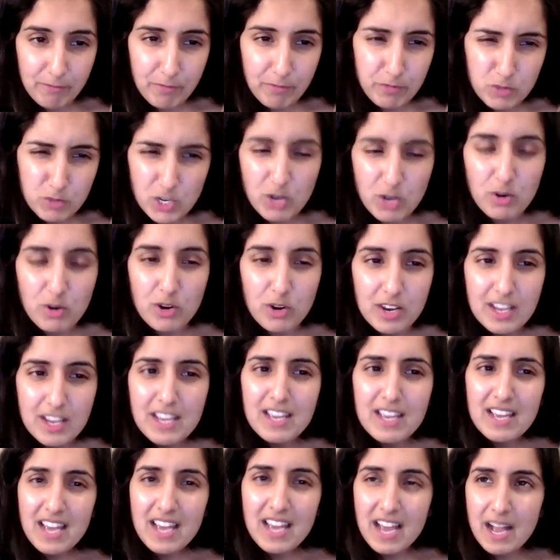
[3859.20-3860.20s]
Share on
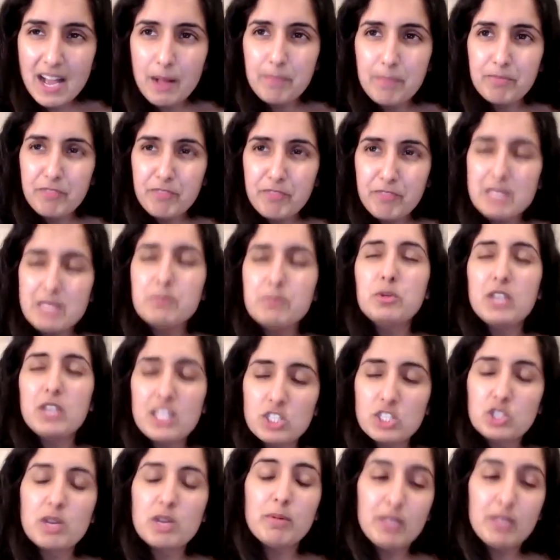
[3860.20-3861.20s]
Facebook,
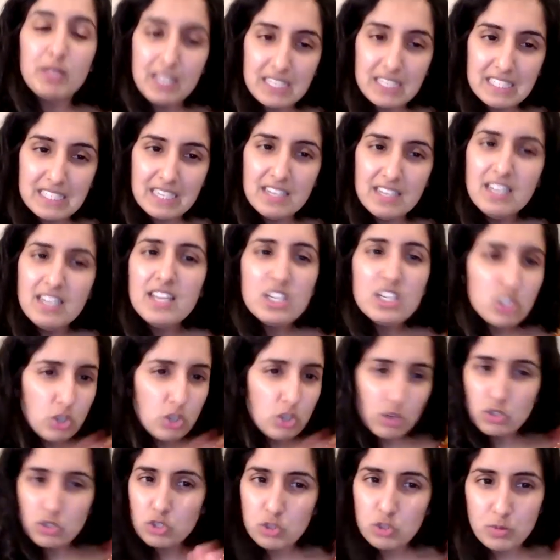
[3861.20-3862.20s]
Instagram, or LinkedIn.
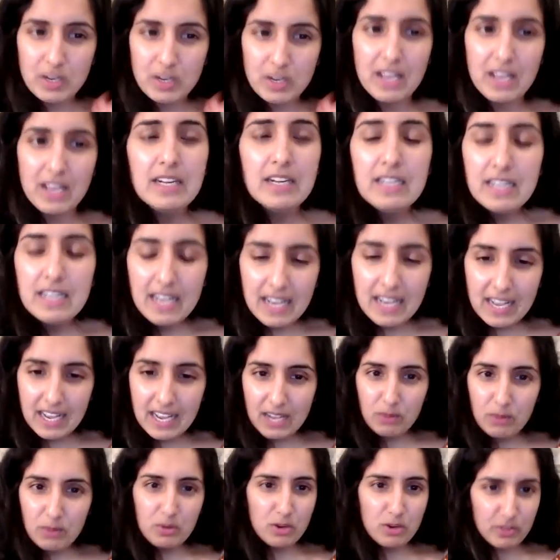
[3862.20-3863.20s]
Don't do Twitter.
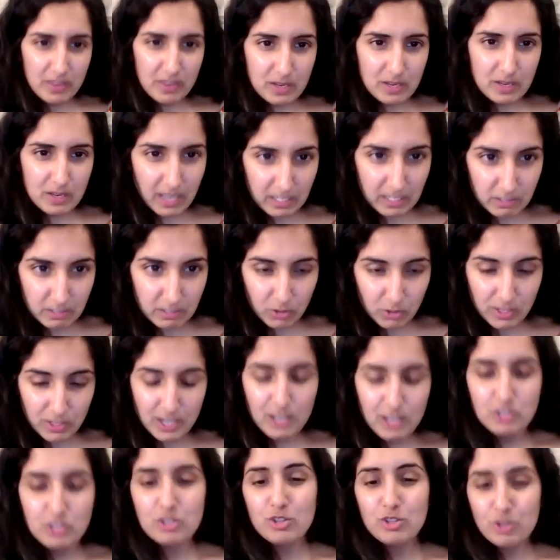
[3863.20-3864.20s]
We're not that active on
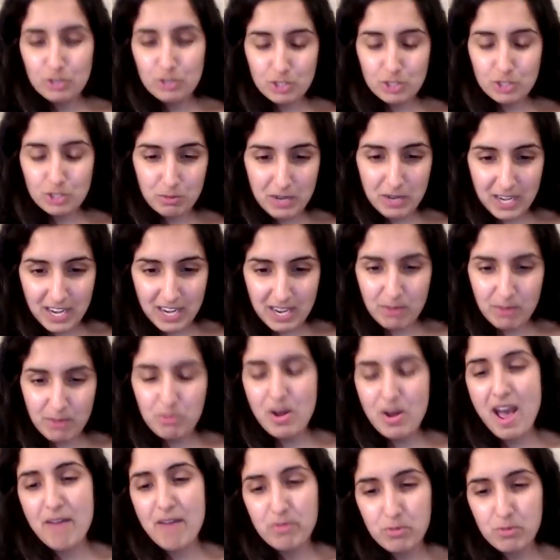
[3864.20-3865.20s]
there. So those 3,
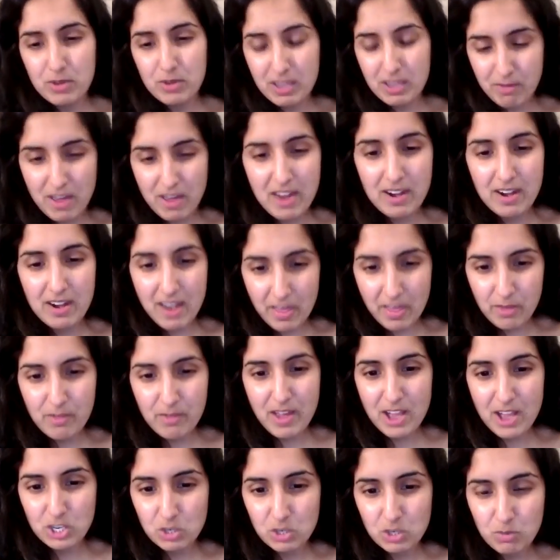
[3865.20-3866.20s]
we'll give out another
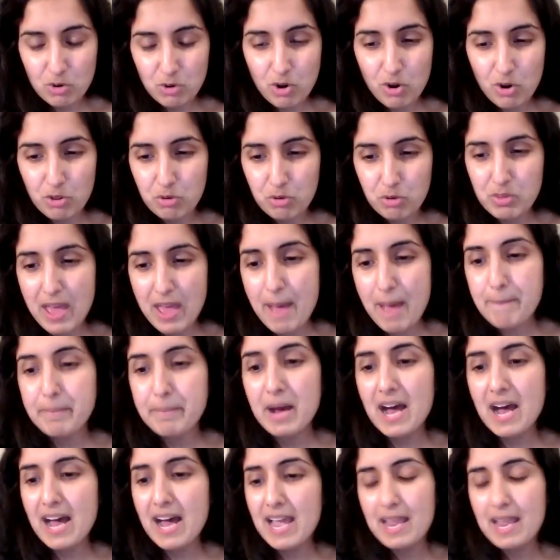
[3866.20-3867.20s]
voucher. We'll go through that
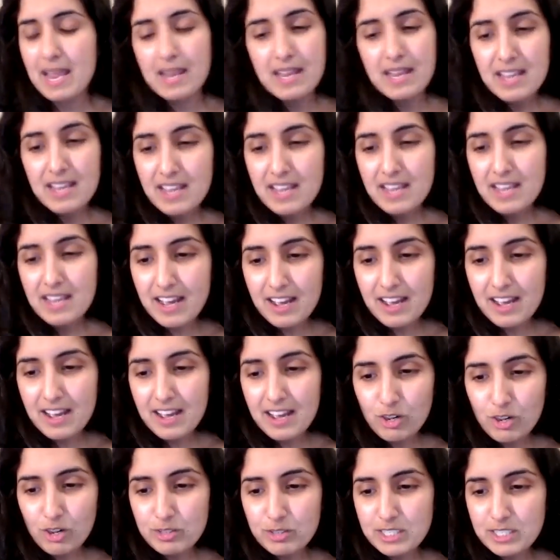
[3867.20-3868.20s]
by
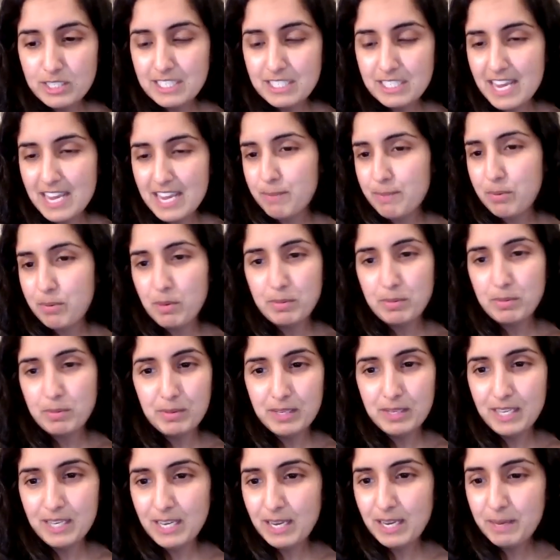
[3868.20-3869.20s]
closing date
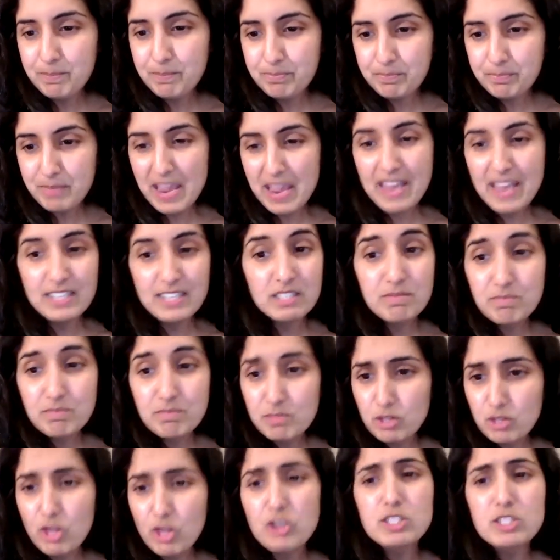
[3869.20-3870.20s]
probably, and
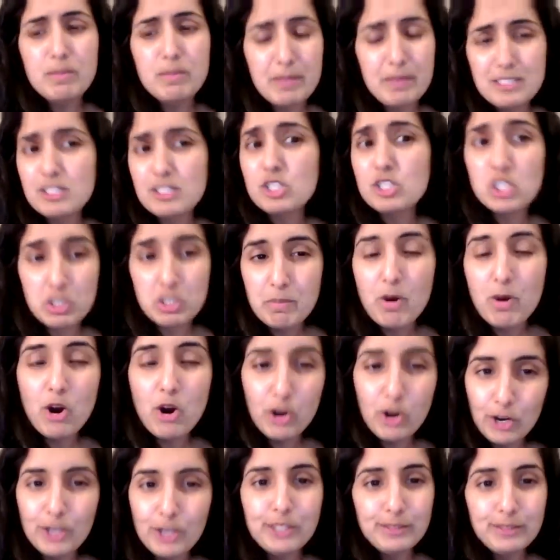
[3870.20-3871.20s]
close the business
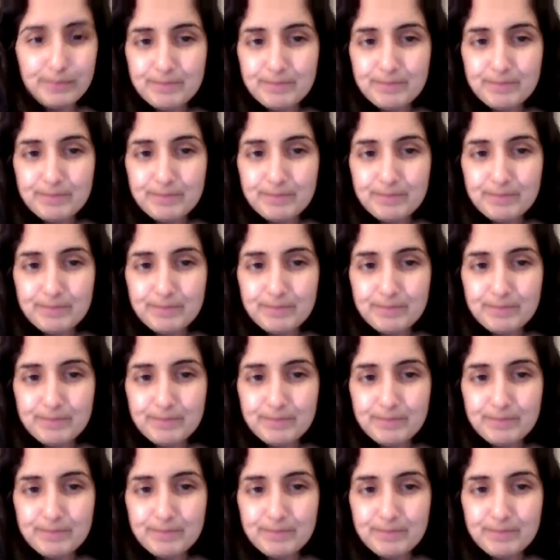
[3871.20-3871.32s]
tomorrow.